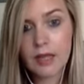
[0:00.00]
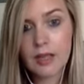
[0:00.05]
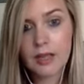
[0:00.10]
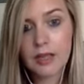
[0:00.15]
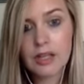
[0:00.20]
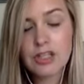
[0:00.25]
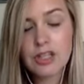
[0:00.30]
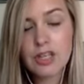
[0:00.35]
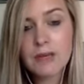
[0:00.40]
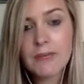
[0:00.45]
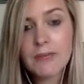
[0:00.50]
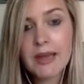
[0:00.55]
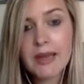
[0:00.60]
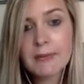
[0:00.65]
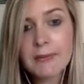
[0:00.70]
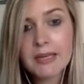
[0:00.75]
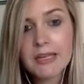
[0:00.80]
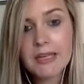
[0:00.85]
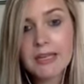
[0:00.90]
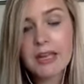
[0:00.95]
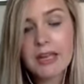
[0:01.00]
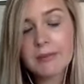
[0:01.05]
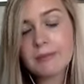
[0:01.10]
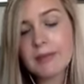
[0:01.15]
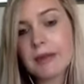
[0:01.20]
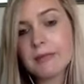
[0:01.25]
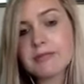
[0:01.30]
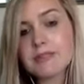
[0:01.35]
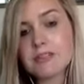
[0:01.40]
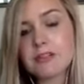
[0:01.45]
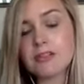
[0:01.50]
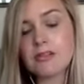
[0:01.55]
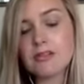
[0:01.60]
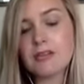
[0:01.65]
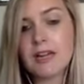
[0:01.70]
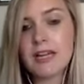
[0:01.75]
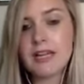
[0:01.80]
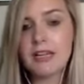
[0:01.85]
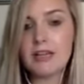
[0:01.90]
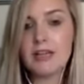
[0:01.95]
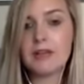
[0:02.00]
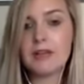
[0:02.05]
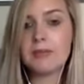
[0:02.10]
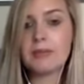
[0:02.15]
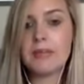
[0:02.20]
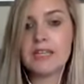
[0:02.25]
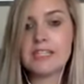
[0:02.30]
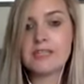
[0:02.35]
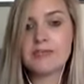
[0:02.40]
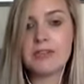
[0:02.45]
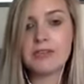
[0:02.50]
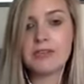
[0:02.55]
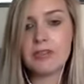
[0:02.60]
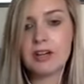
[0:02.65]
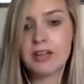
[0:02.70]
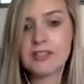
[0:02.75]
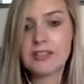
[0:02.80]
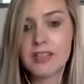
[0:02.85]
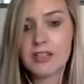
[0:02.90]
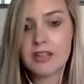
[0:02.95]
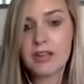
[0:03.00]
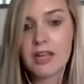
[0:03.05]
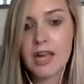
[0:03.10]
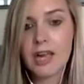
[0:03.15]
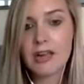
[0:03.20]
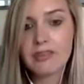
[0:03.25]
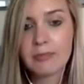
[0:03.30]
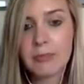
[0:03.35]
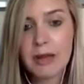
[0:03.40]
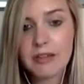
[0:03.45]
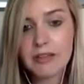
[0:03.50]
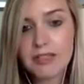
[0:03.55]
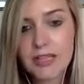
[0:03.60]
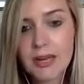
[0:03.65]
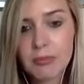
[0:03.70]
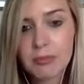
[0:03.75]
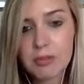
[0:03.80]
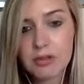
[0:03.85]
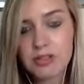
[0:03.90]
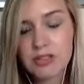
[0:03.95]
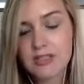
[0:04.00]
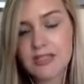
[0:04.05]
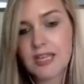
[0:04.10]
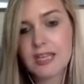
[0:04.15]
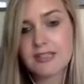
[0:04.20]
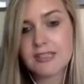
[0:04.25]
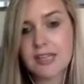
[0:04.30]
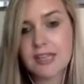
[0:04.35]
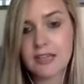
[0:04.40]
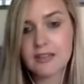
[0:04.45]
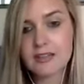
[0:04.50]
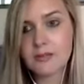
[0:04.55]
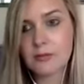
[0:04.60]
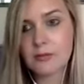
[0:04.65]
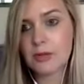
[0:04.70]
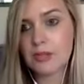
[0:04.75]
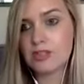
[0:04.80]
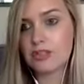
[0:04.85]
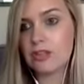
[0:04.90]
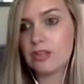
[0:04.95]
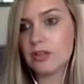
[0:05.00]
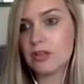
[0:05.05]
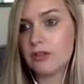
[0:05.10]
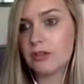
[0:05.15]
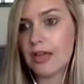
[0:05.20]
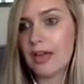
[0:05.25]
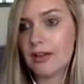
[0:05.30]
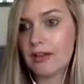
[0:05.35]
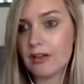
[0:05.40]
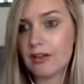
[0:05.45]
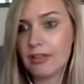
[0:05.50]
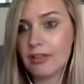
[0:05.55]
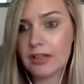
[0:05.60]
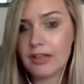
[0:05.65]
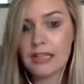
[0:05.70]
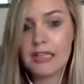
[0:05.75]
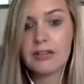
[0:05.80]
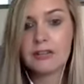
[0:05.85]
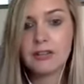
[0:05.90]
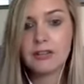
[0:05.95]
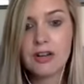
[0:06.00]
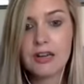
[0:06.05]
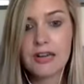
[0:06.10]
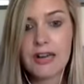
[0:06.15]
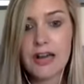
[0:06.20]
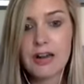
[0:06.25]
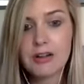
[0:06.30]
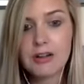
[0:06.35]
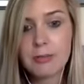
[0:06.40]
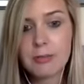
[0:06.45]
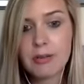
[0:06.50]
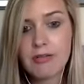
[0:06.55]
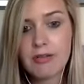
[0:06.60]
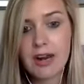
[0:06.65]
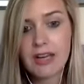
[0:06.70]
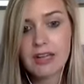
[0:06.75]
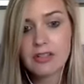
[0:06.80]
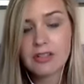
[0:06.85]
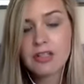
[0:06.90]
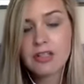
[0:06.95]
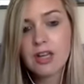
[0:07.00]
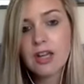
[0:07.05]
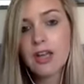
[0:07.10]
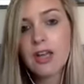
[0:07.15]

Can you maybe, that was a great piece of advice that you gave about the temperature settings, which you get on the Cloud9 Alchemy range.